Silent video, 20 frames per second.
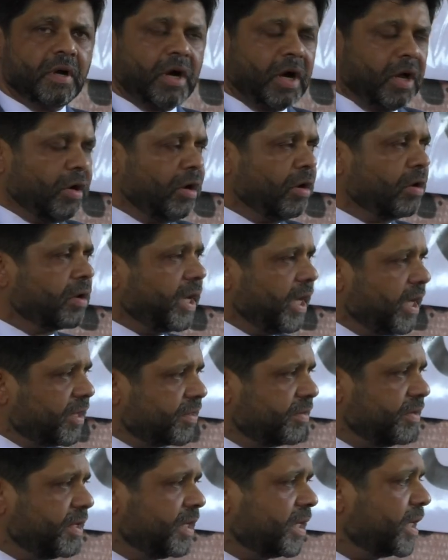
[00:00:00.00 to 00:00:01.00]
along
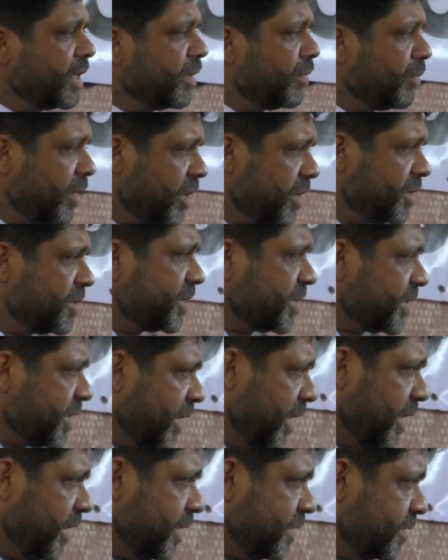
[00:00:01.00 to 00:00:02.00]
ethnic and religious
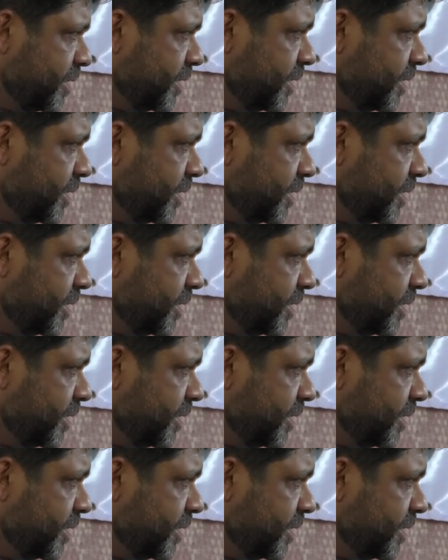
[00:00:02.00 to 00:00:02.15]
lines,